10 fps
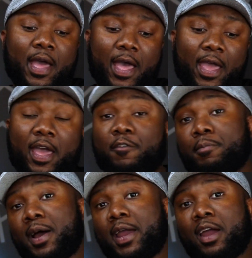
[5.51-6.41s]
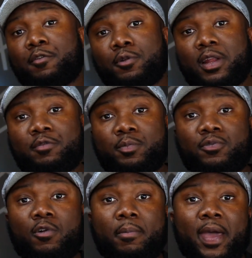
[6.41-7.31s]
I have my iPhone 11
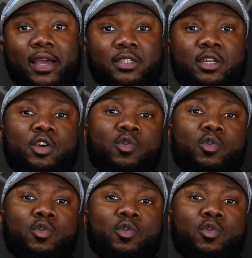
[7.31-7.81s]
Pro Max,